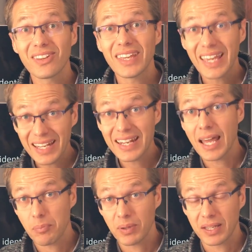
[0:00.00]

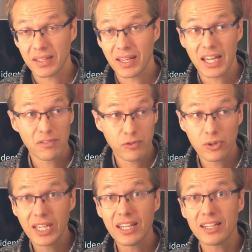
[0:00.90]
kidnapping. And for
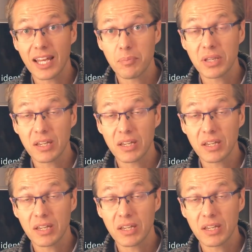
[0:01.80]
kidnapping,